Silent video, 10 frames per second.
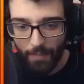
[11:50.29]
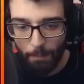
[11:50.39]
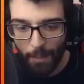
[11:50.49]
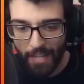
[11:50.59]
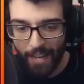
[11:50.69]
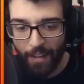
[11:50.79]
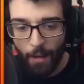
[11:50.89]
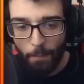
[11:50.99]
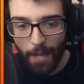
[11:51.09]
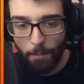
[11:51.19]
But yeah,
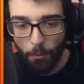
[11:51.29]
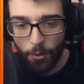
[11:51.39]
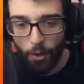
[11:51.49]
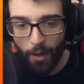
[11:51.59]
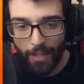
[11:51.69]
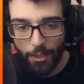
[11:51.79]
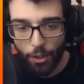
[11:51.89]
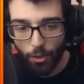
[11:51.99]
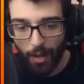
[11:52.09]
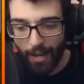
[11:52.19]
people are not as
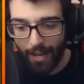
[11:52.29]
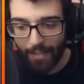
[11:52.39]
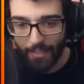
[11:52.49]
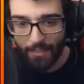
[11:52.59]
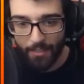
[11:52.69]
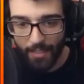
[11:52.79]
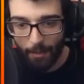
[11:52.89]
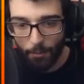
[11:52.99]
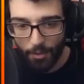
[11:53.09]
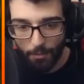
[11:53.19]
tryhardy in this
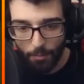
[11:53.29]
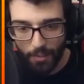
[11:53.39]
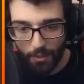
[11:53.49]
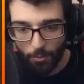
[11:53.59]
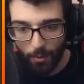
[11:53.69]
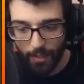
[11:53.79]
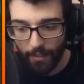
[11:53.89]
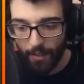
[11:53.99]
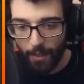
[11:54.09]
game, which is pretty sweet.